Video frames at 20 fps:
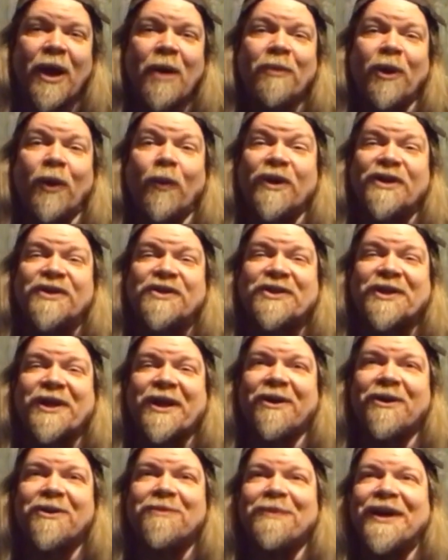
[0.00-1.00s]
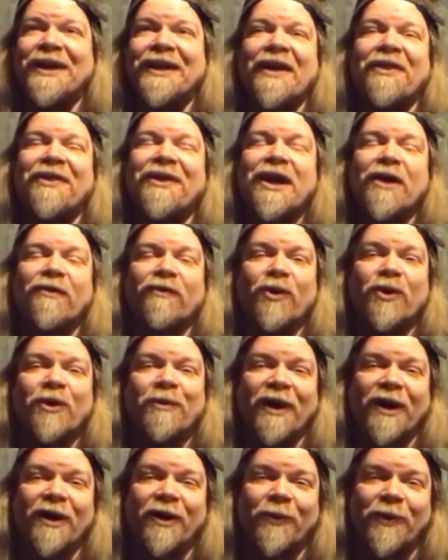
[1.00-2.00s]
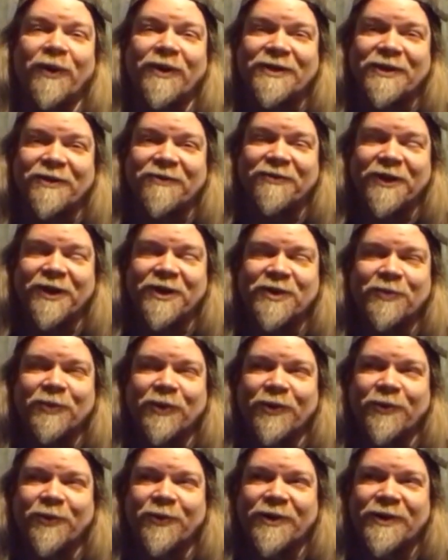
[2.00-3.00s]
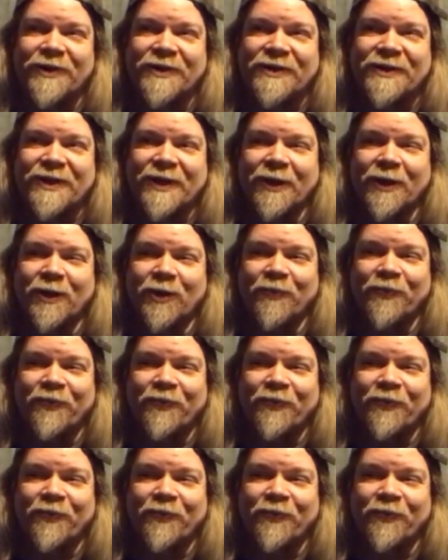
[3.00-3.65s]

But what scared me, and I think I wrote about it once on Facebook, was um,